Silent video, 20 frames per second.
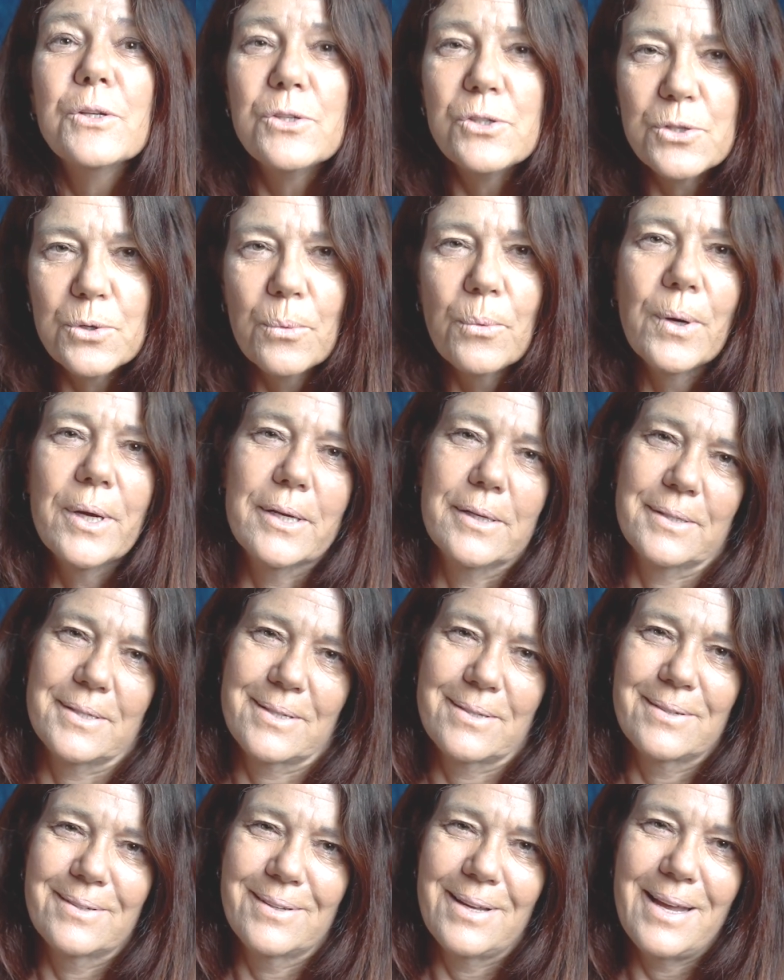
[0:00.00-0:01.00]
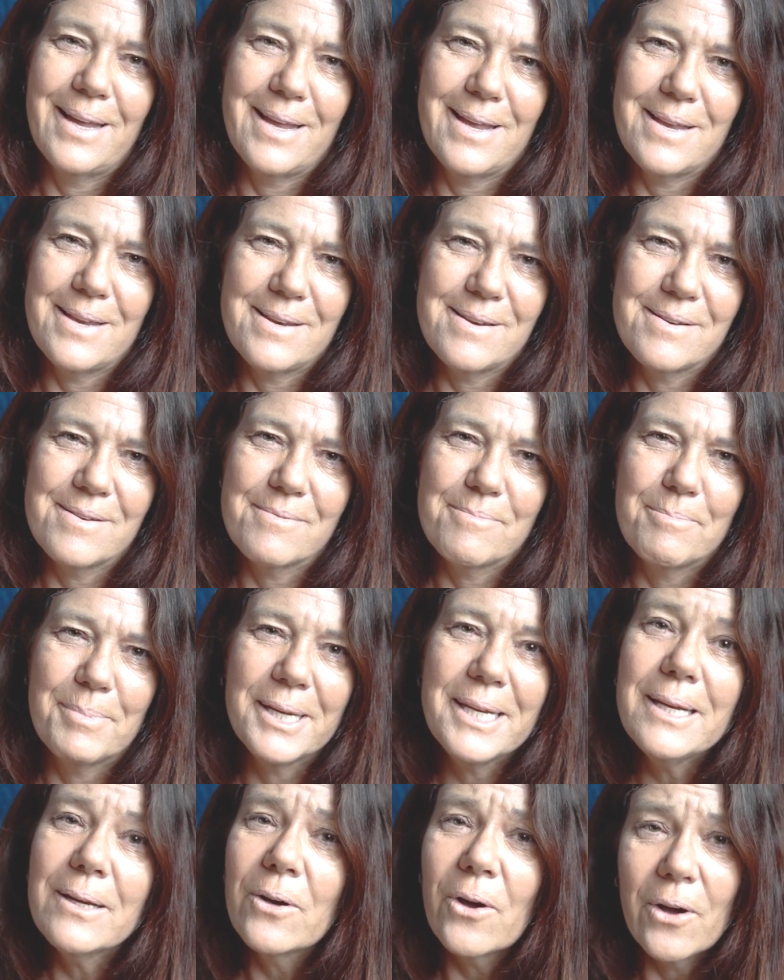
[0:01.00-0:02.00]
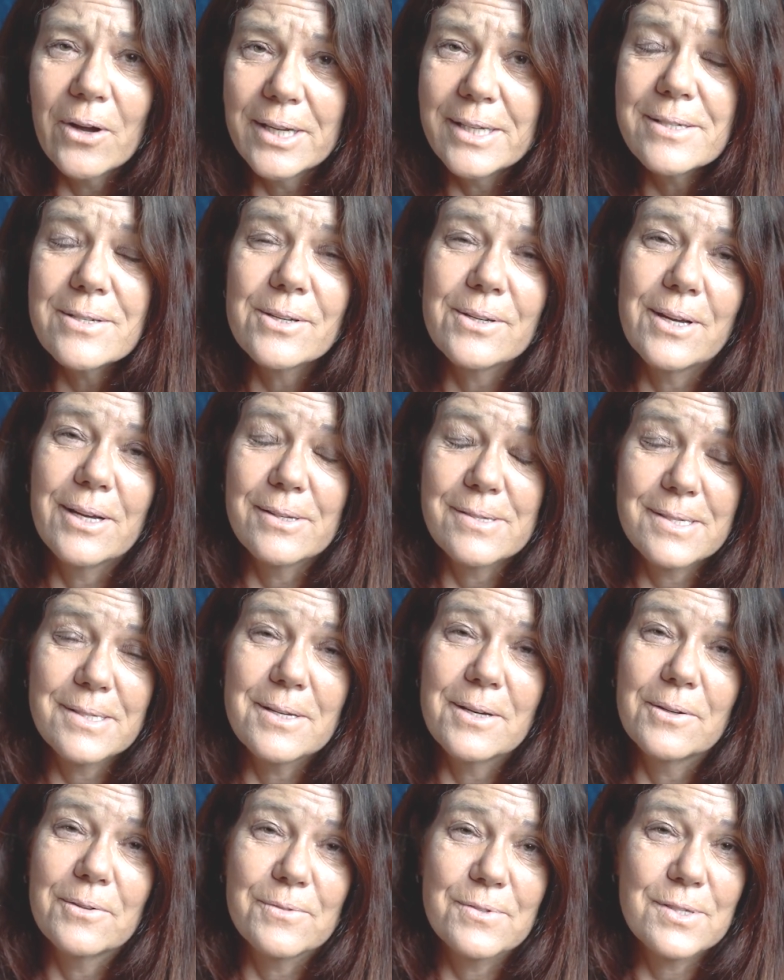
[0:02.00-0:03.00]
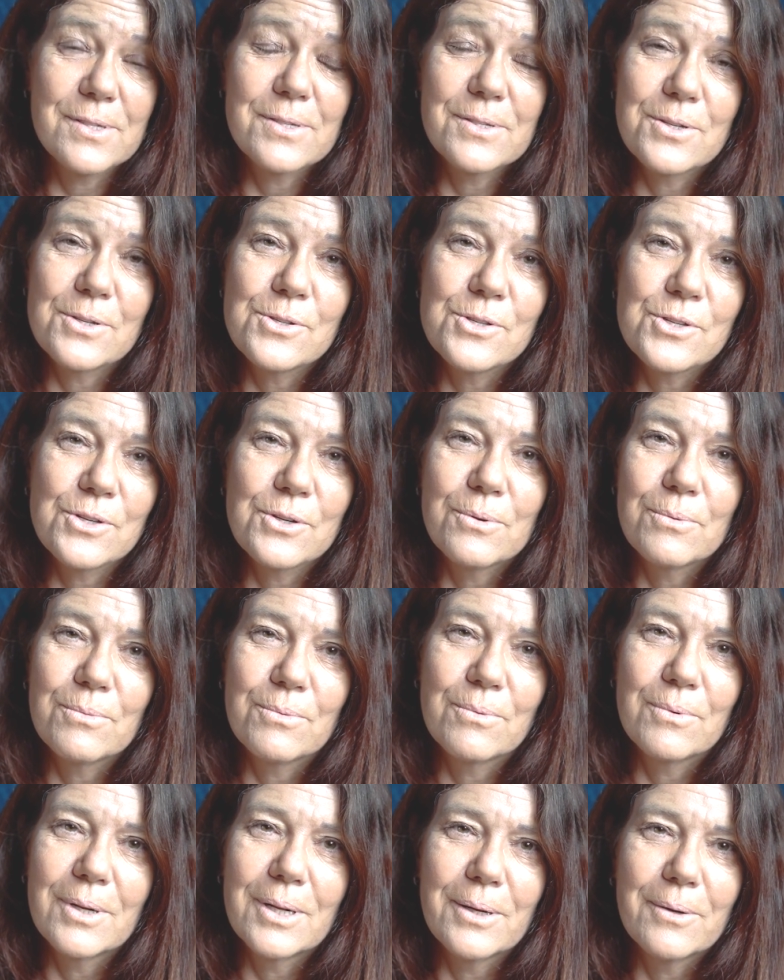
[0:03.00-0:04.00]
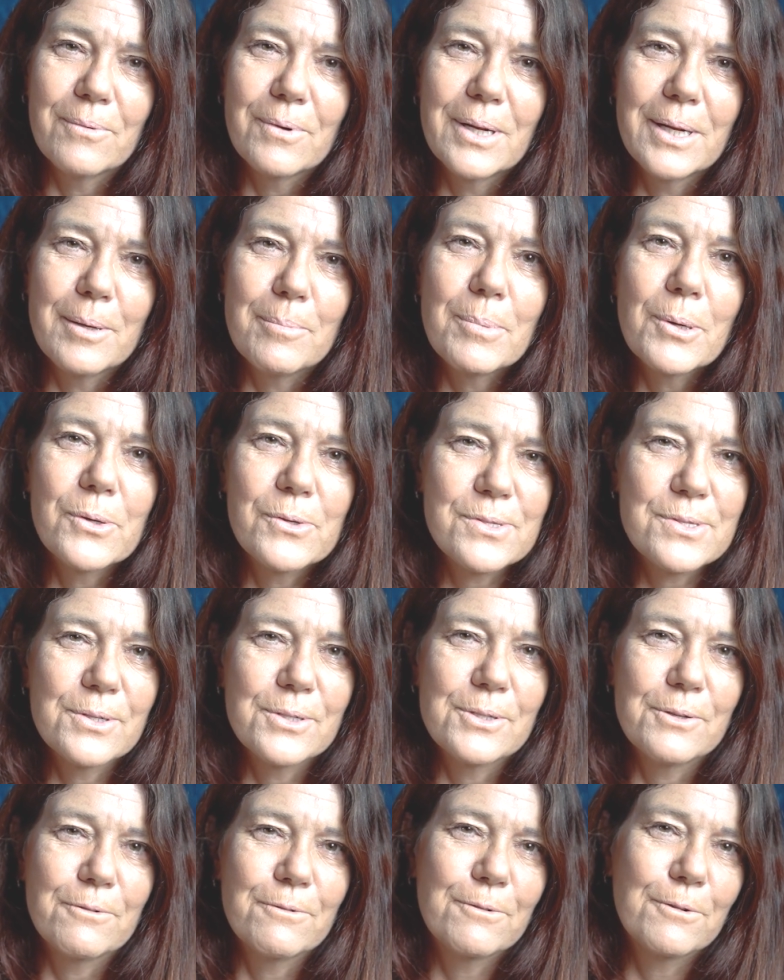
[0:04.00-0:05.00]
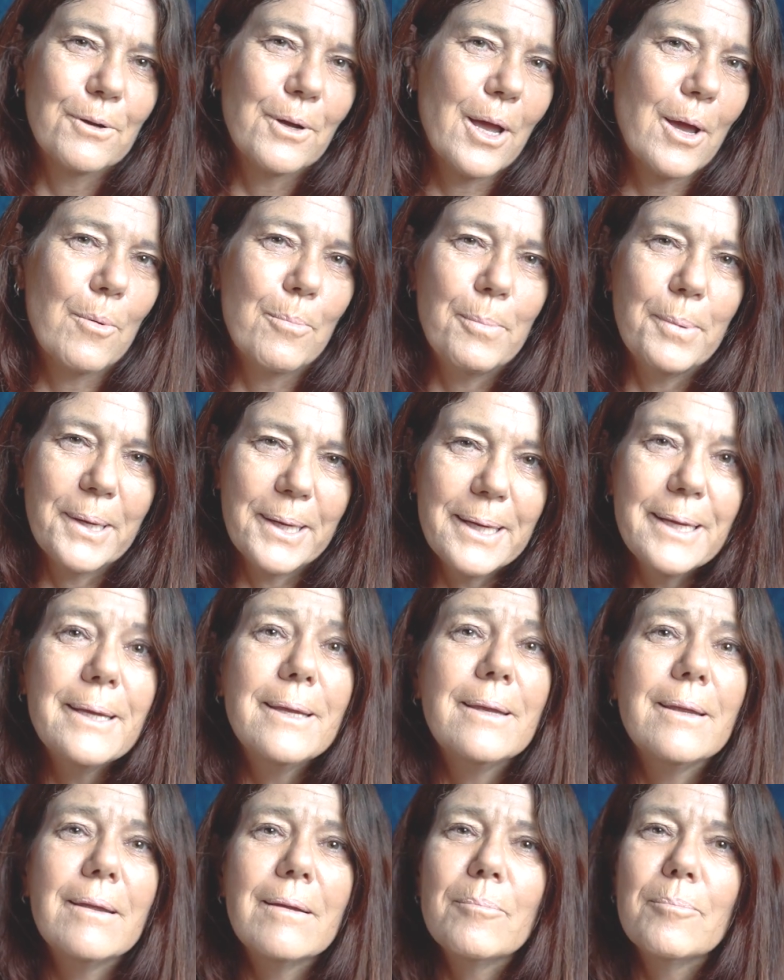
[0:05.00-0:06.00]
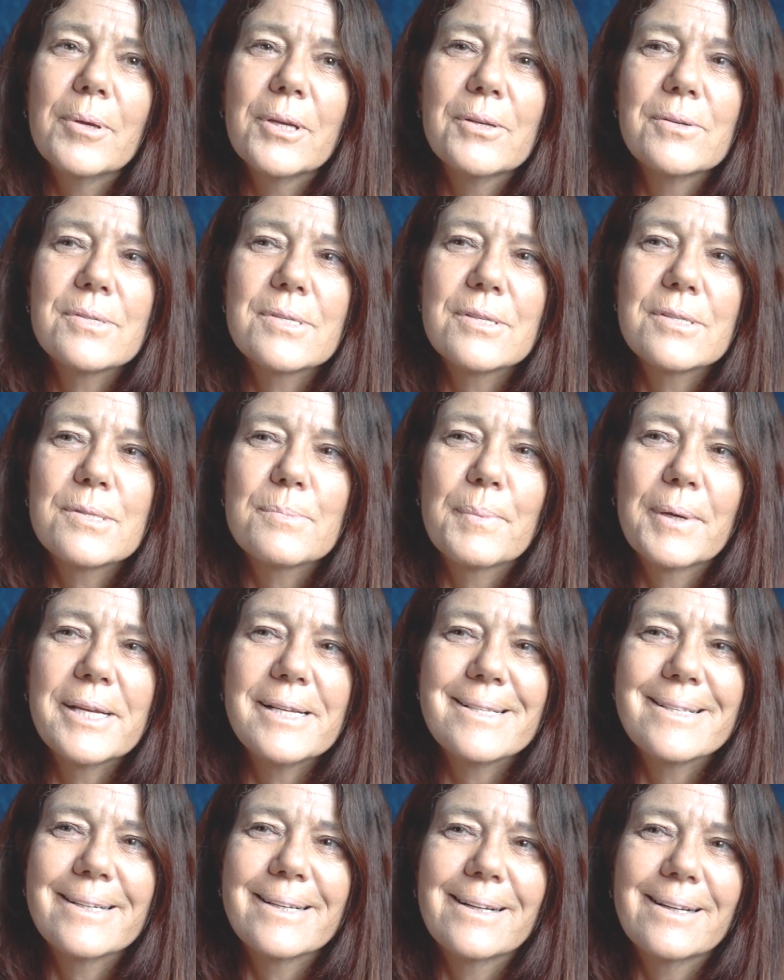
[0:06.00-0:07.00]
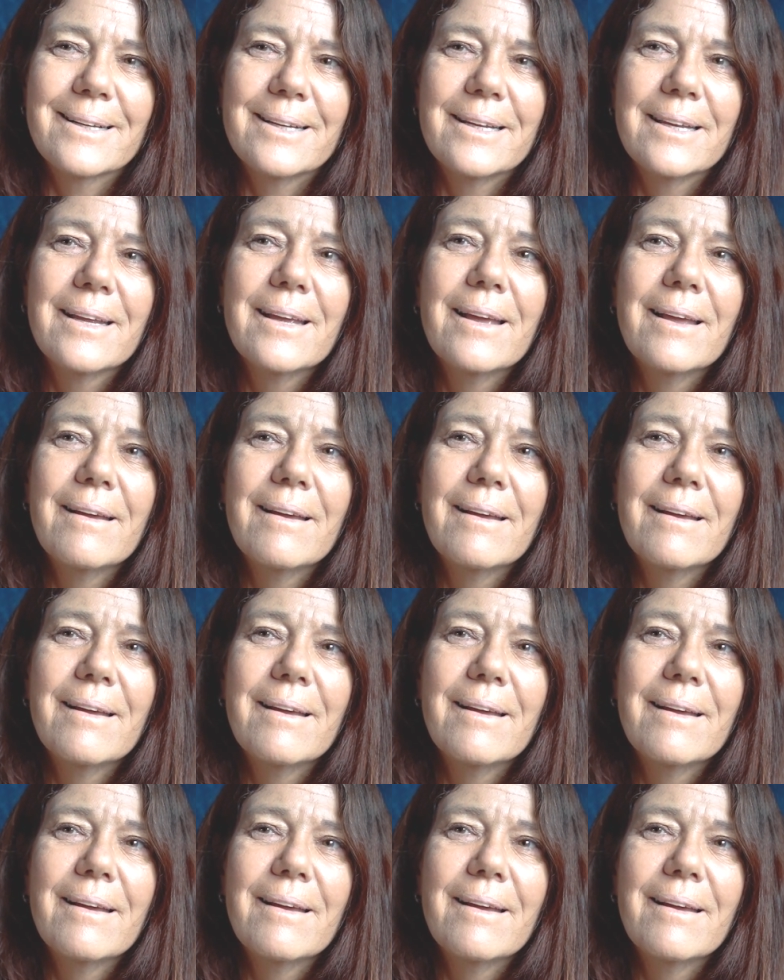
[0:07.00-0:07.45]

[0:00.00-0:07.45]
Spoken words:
Do it. And being kind to ourselves is usually really, really positive for our being, because it's basically